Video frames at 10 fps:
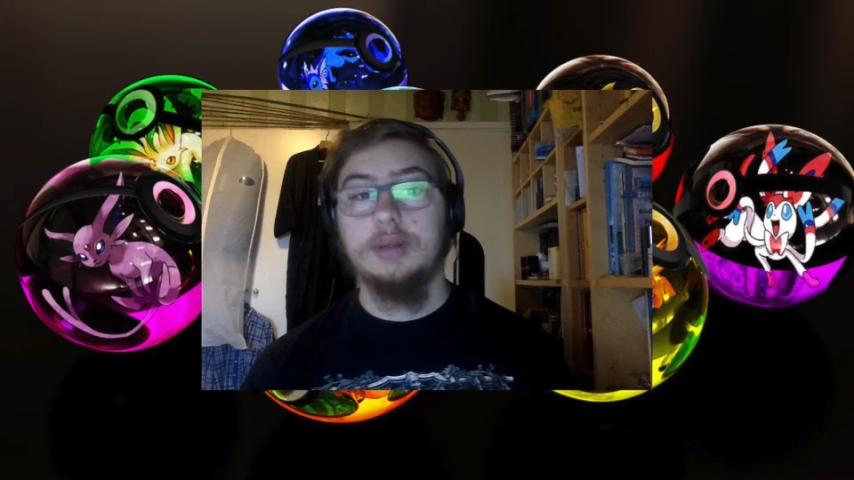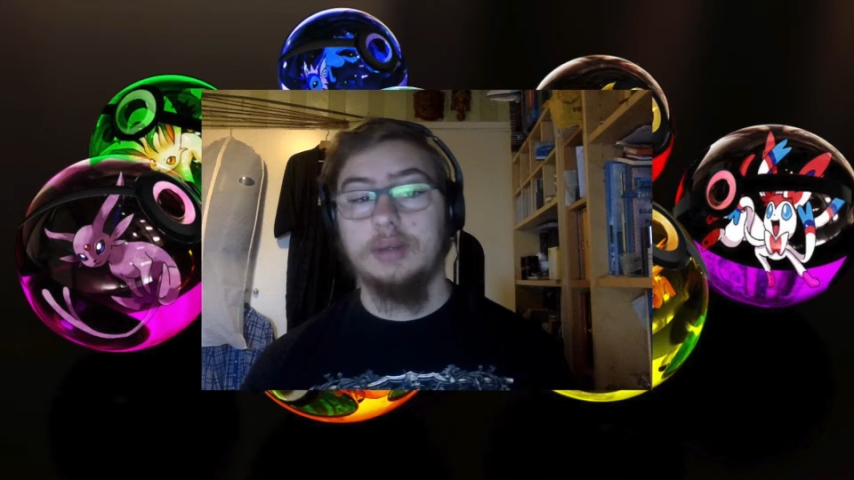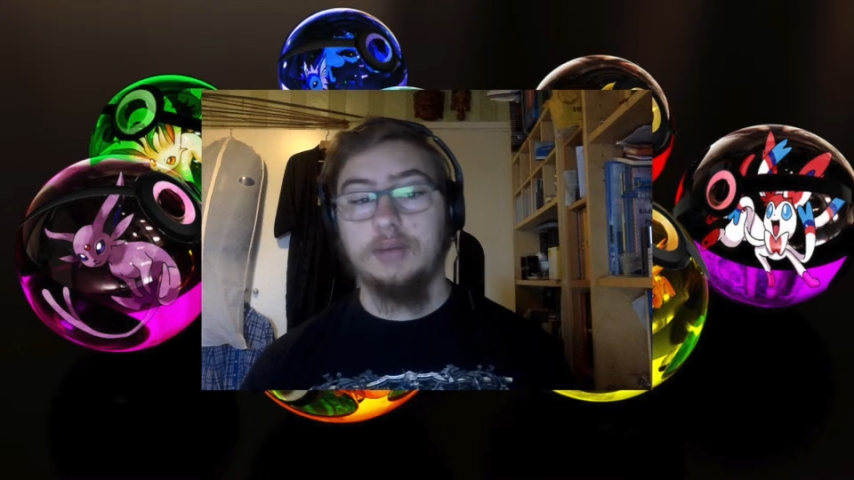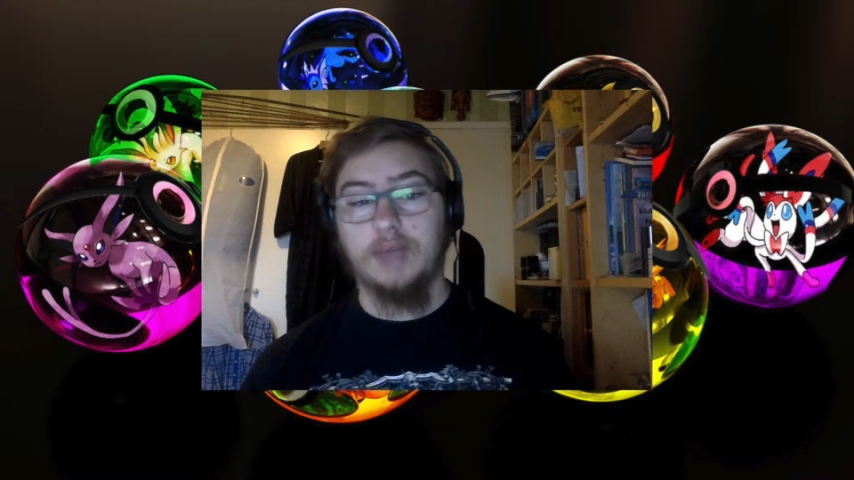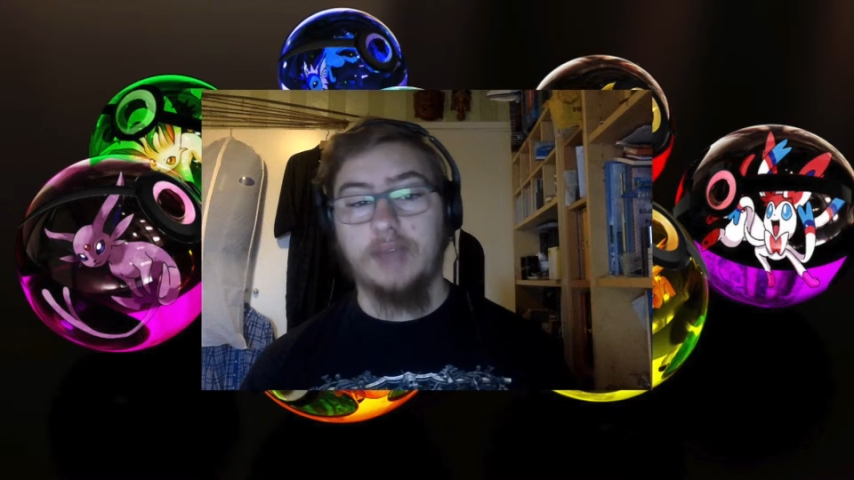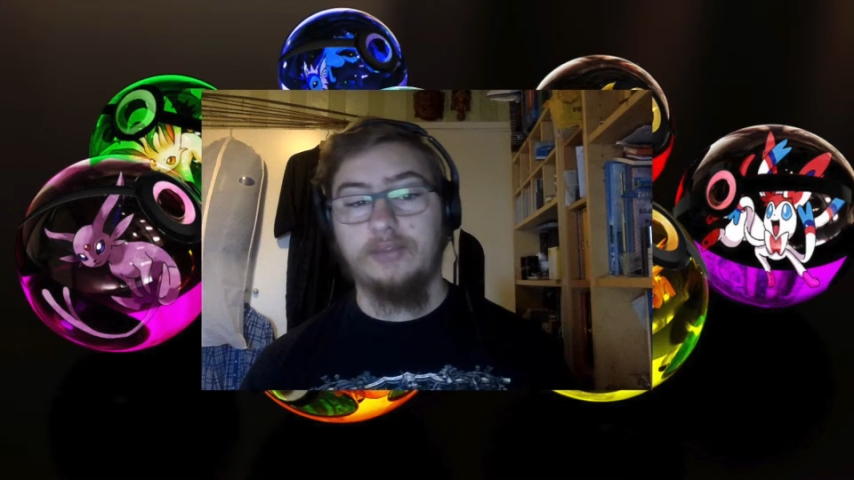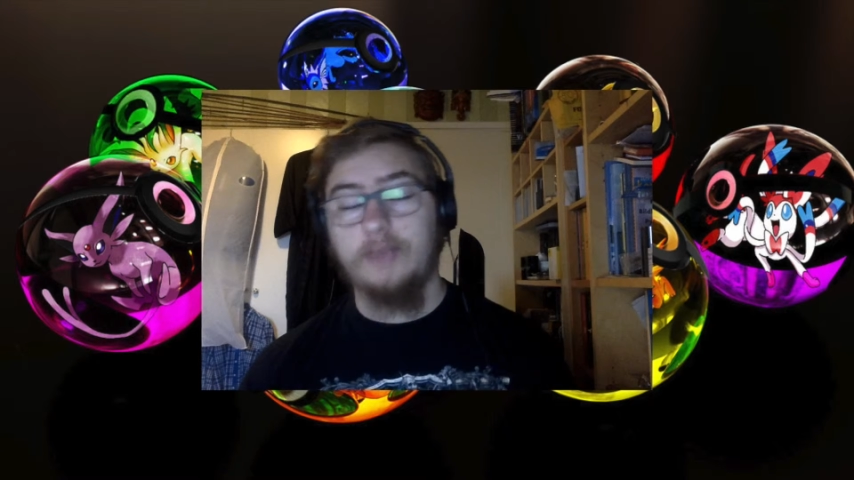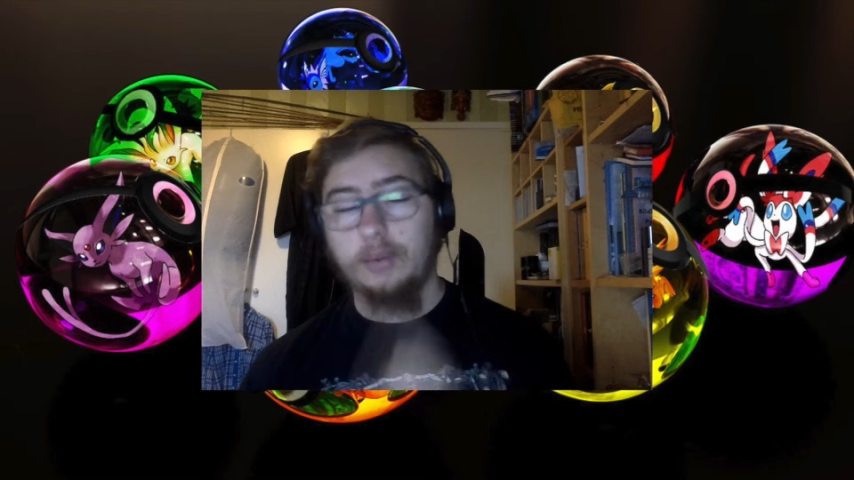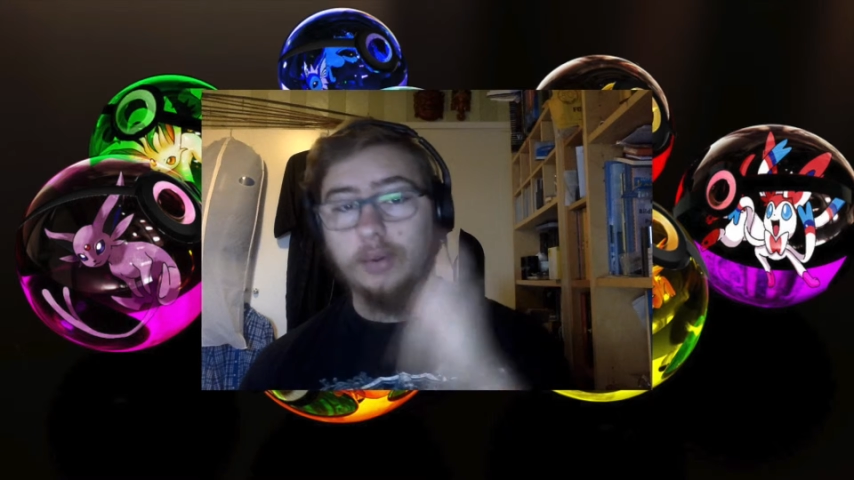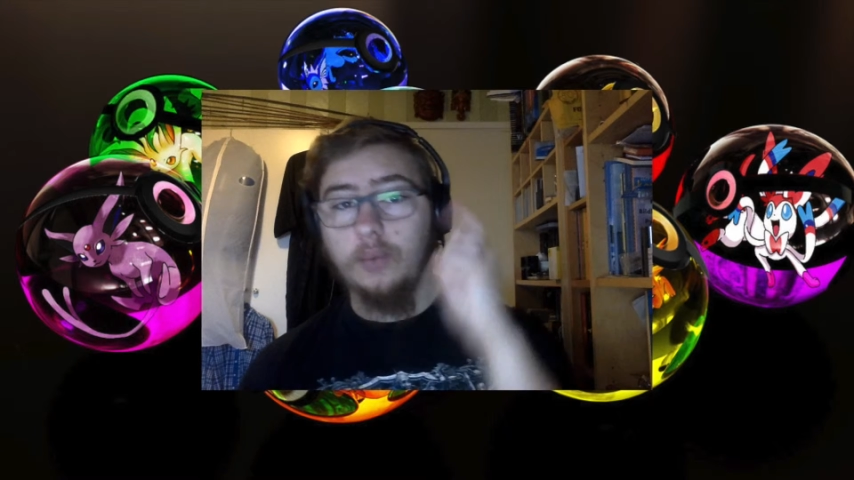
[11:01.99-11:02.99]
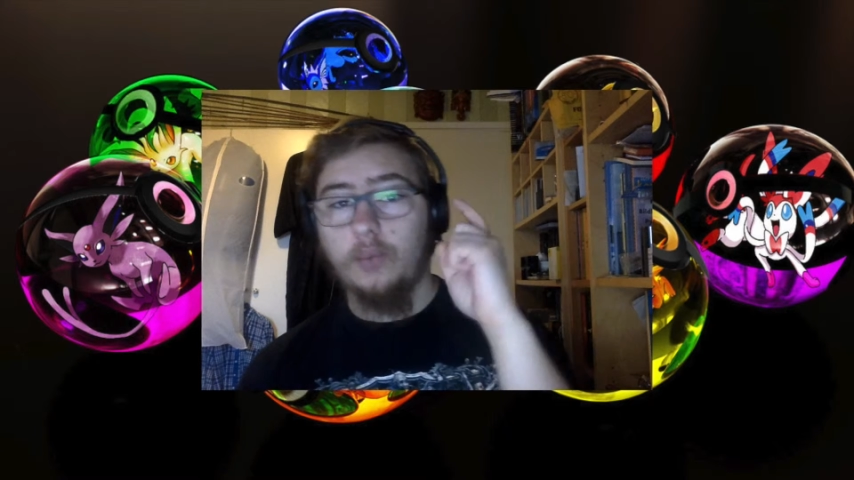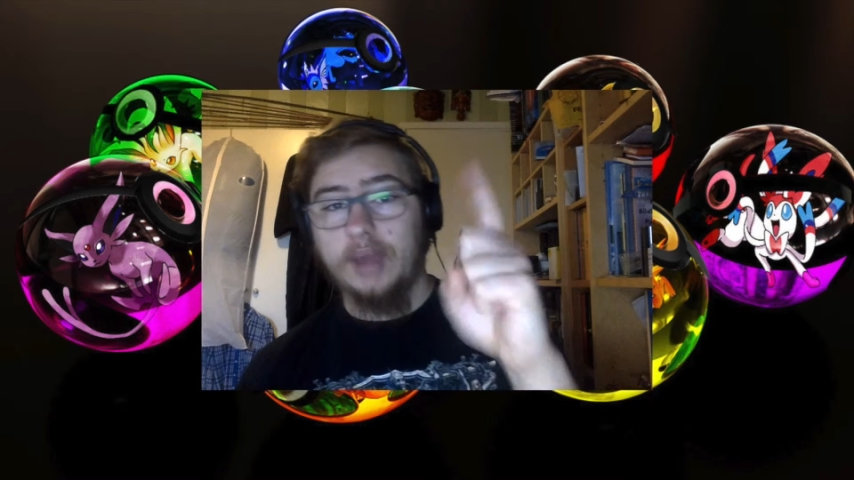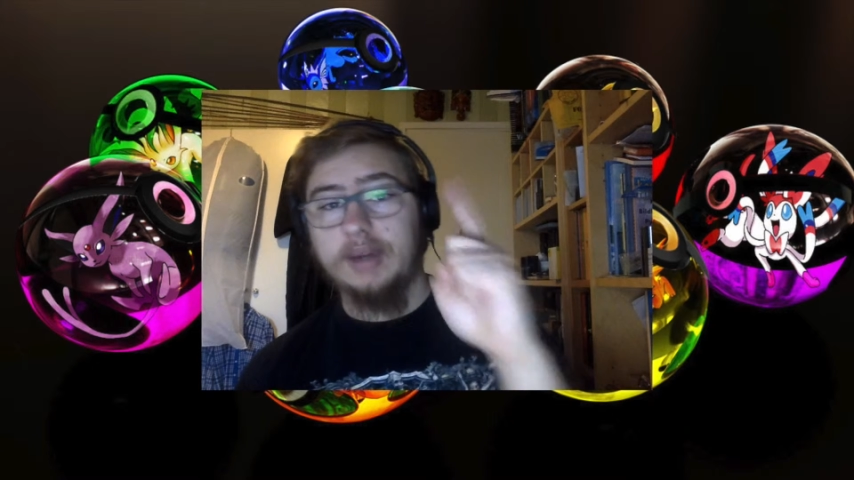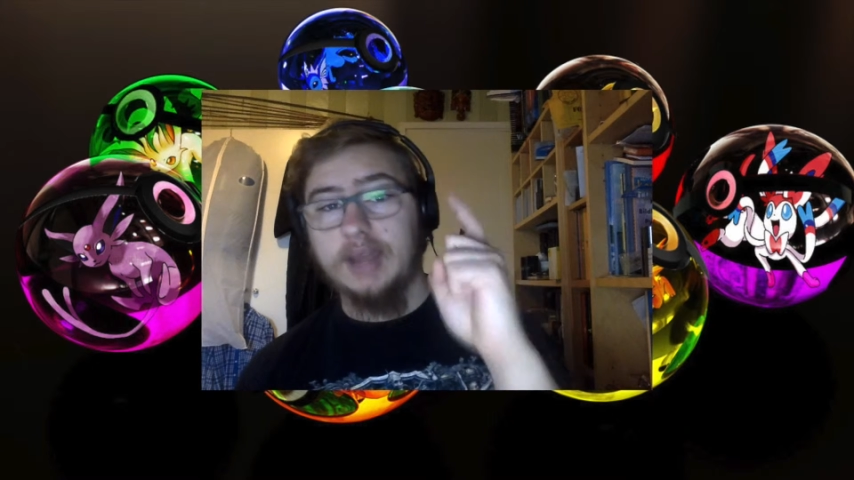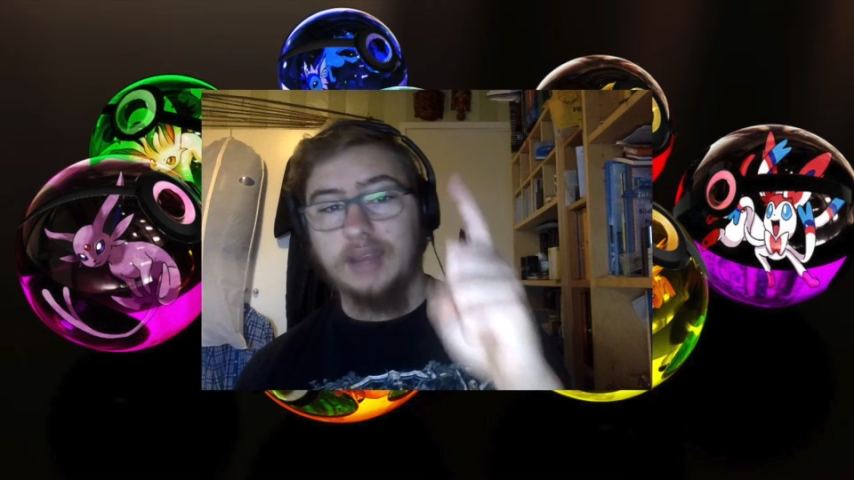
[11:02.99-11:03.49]
the draft. Vote on
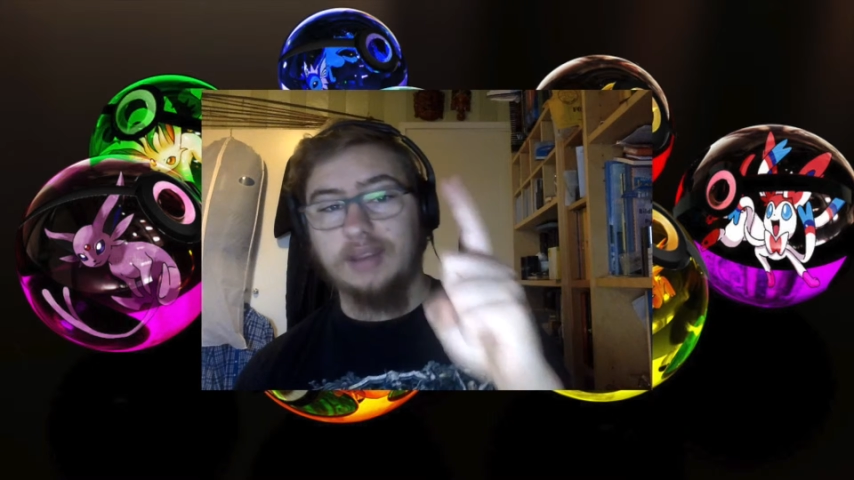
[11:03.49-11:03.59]
one date